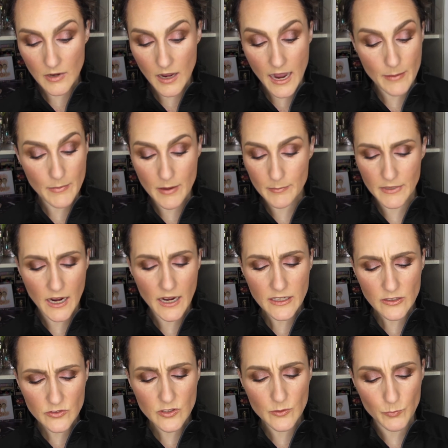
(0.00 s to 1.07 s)
I'm kind
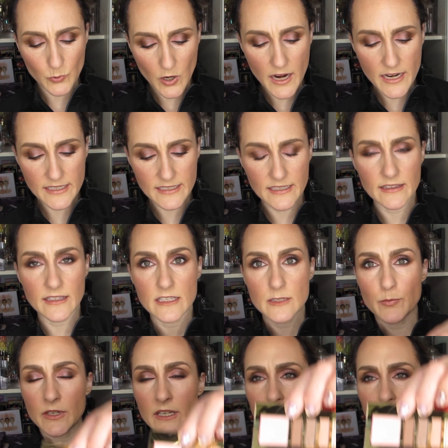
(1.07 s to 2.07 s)
of surprised at this, but